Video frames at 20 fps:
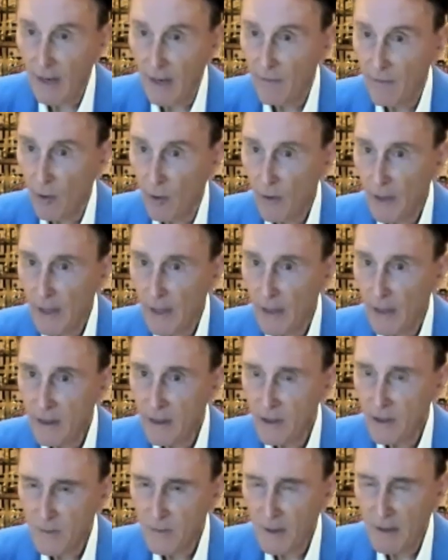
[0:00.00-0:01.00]
I've already
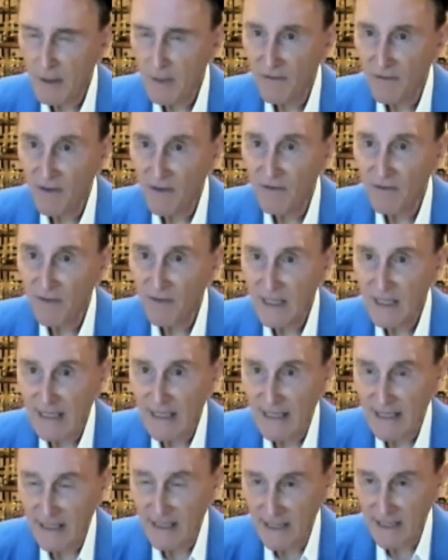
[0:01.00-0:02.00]
spent
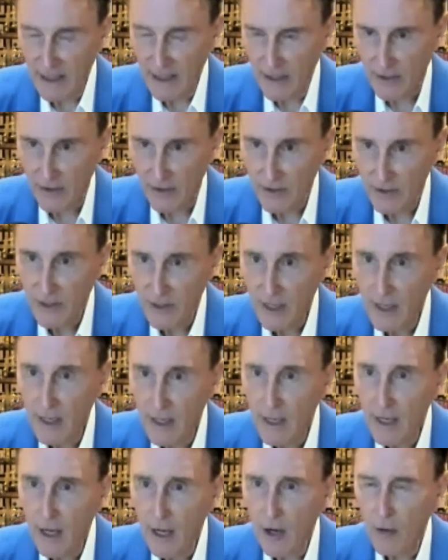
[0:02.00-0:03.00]
15 years
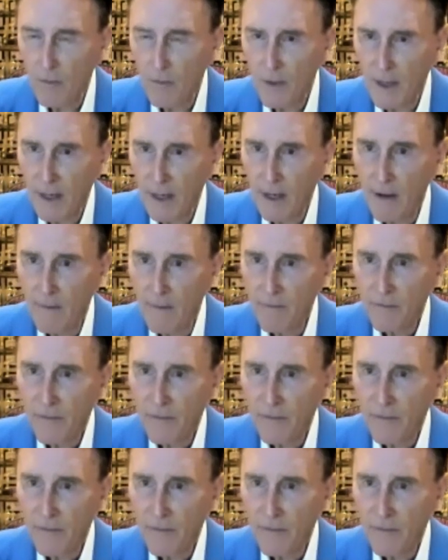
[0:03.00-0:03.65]
helping